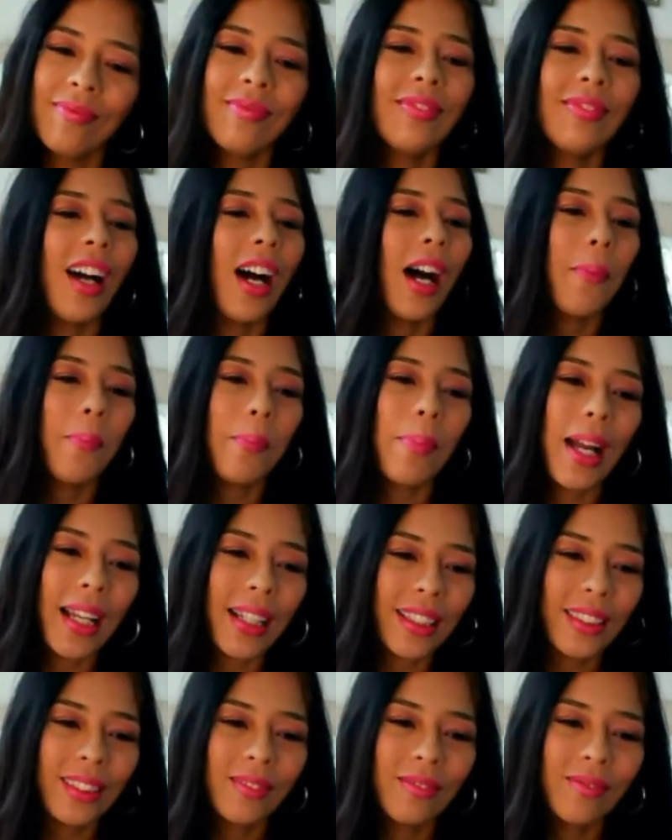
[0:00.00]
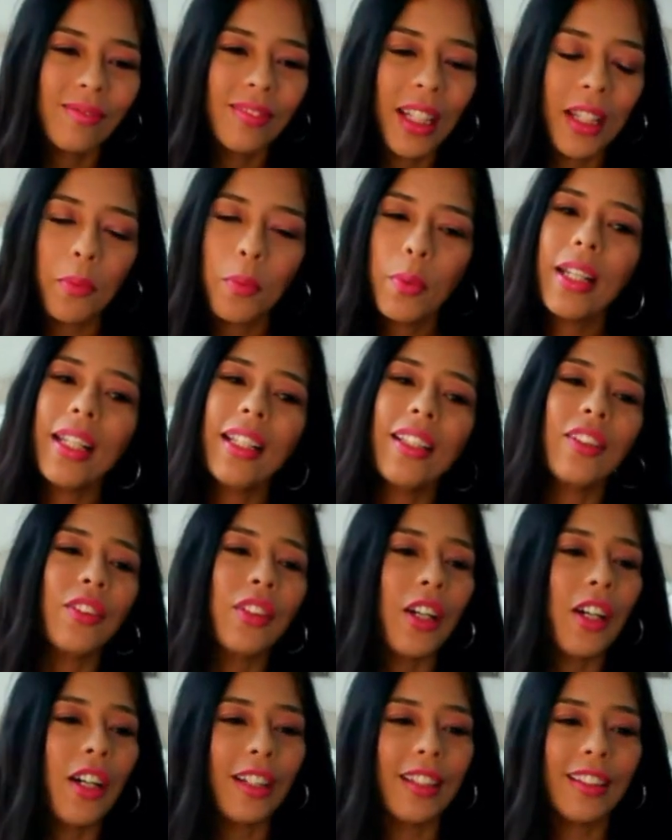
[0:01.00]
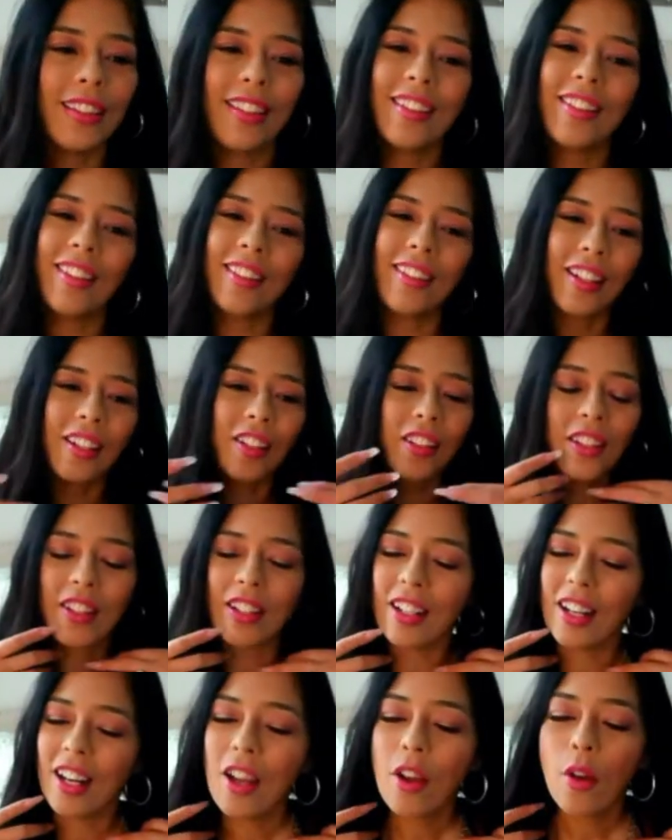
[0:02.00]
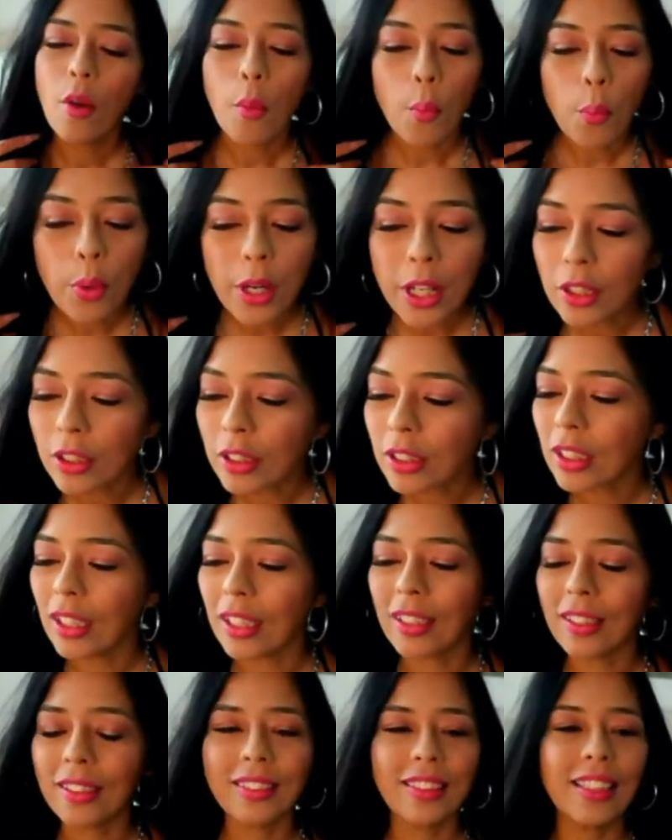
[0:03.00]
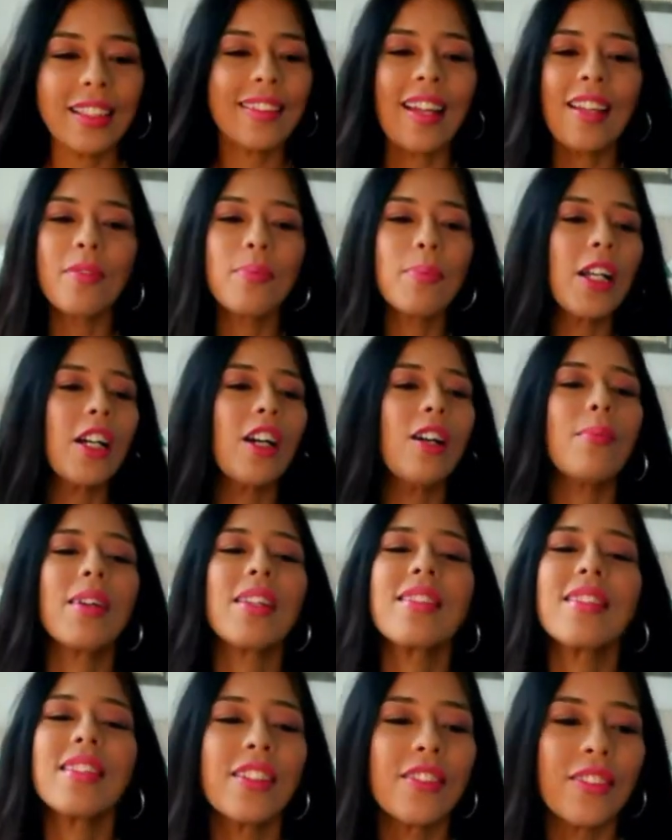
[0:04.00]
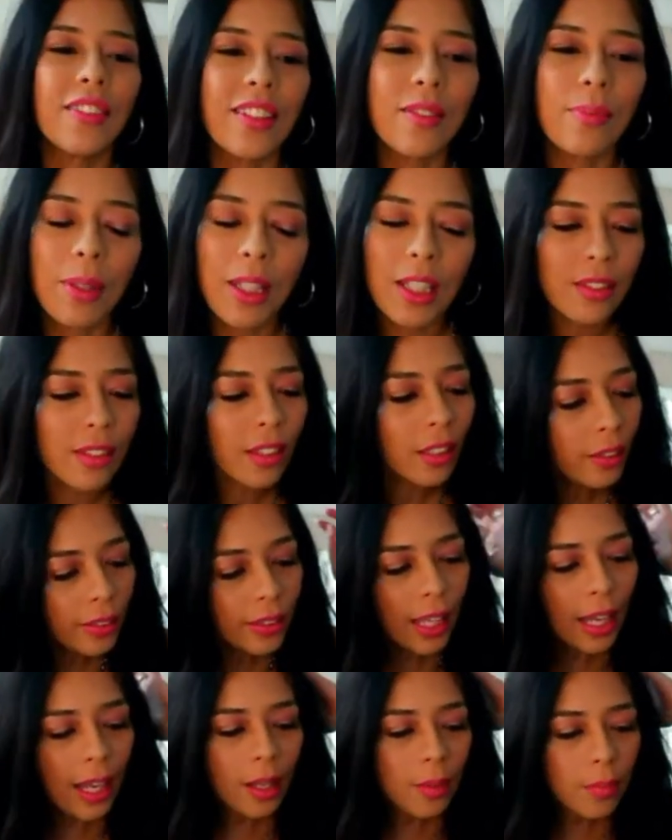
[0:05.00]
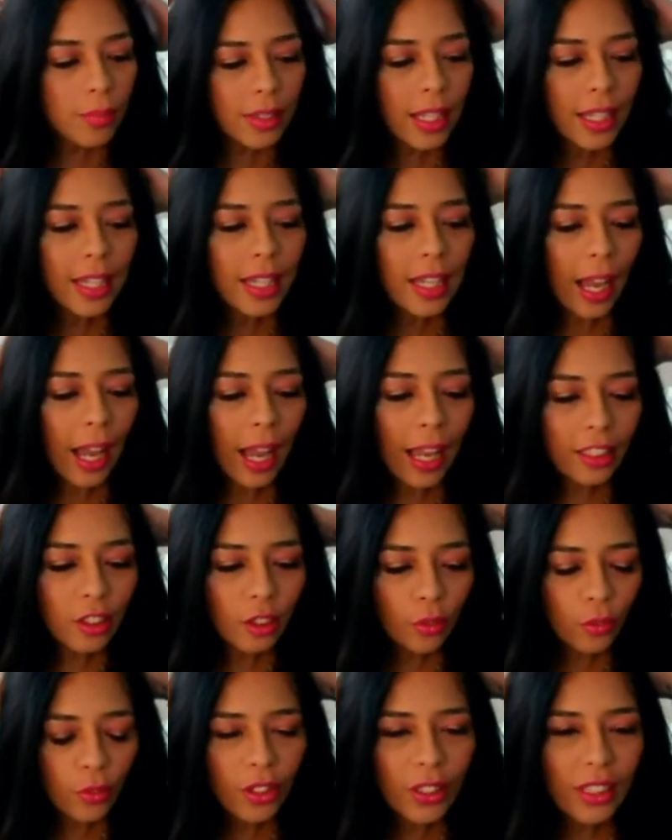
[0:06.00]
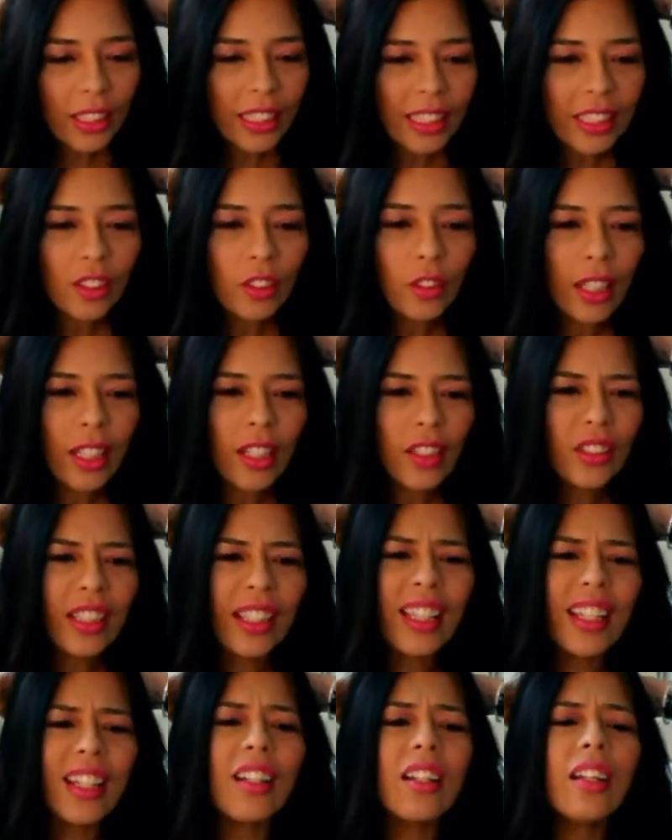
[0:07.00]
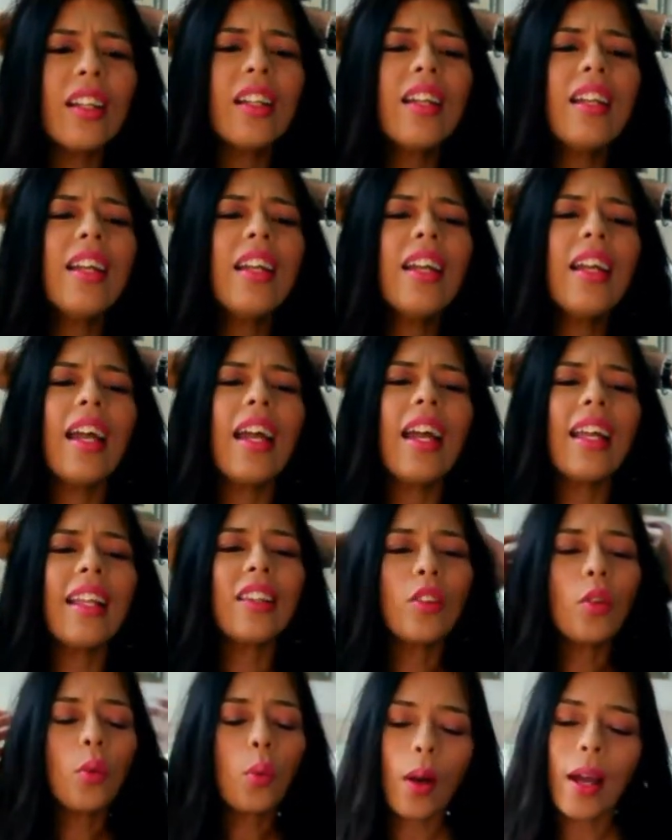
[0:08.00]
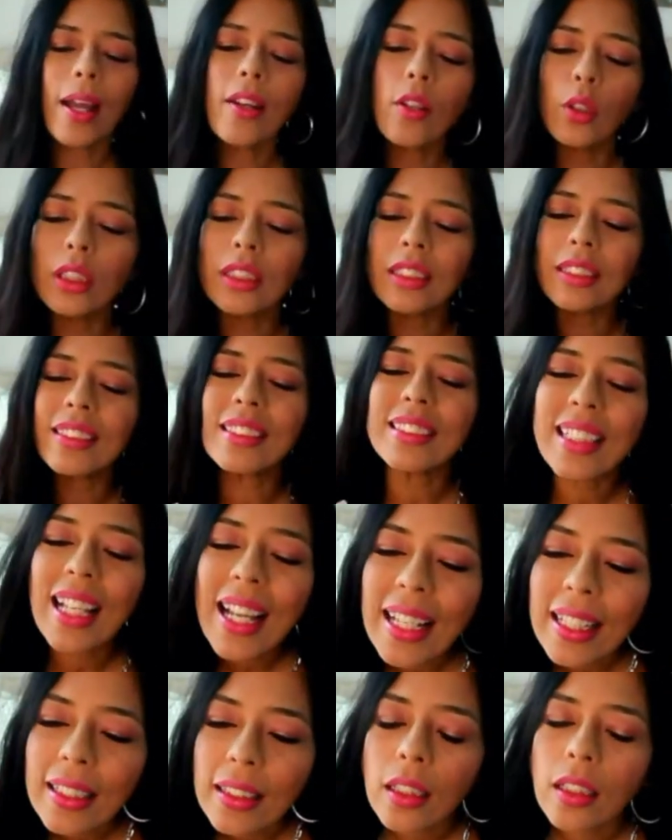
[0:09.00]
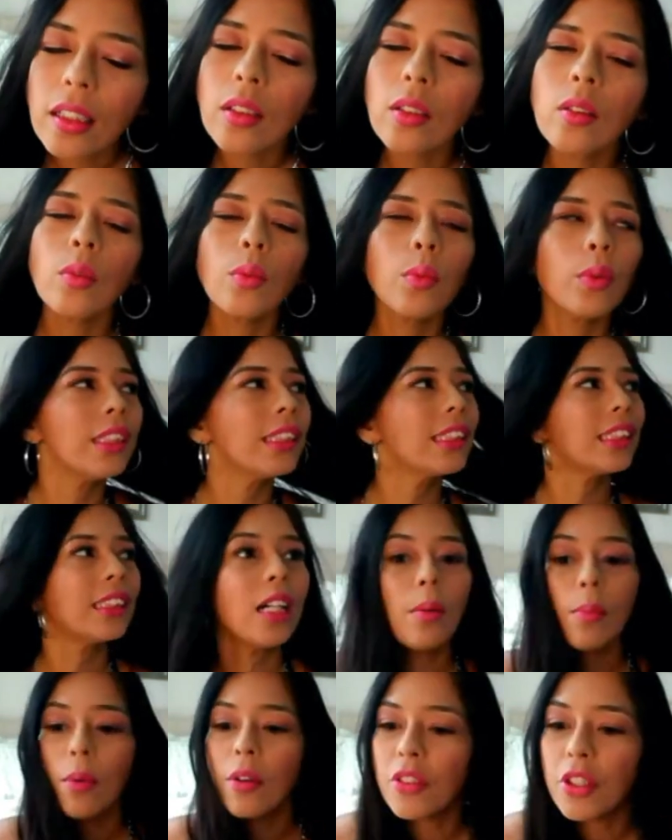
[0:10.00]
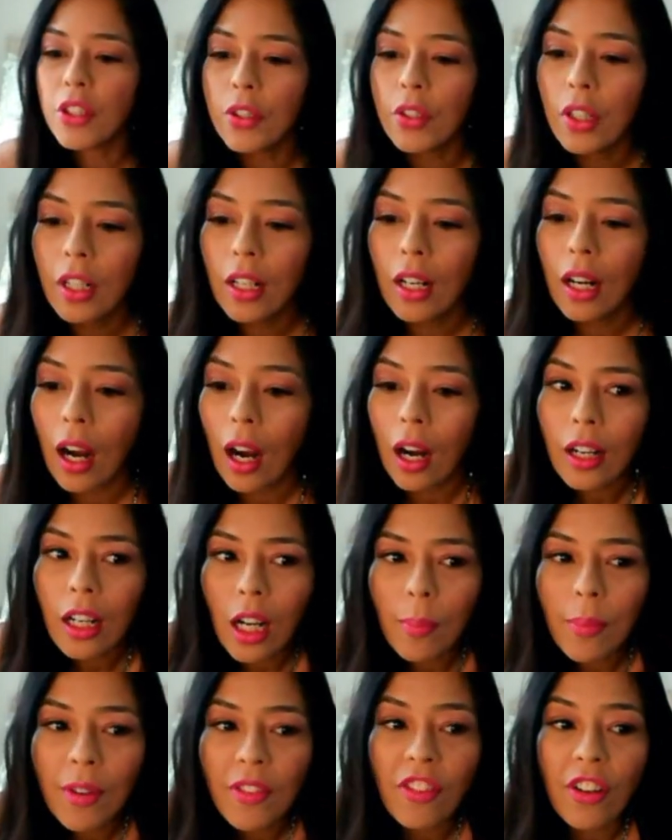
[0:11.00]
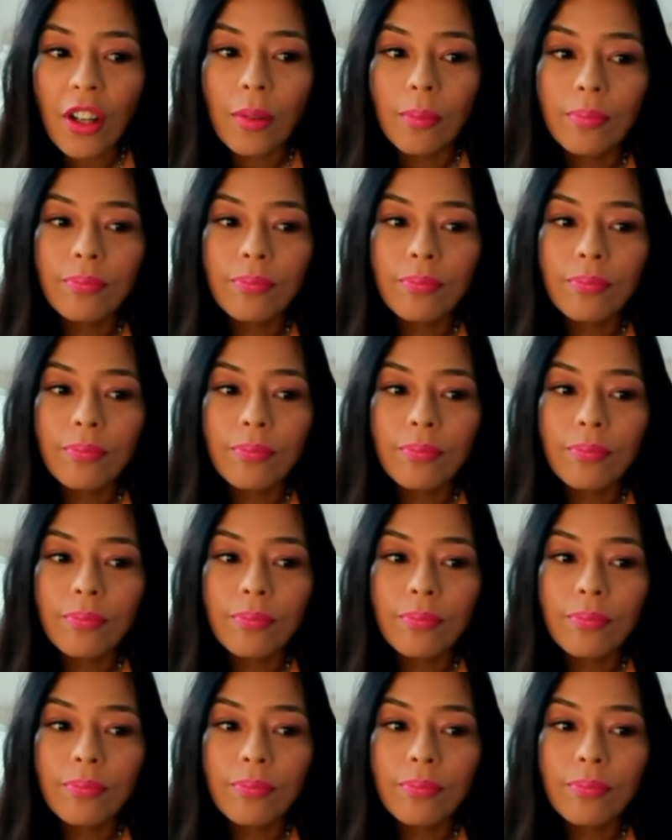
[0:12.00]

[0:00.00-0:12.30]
I'm back. And we need to talk. This is another real talk. This has become a series because sometimes I just feel the need to get on here and try to understand where some of you are coming from.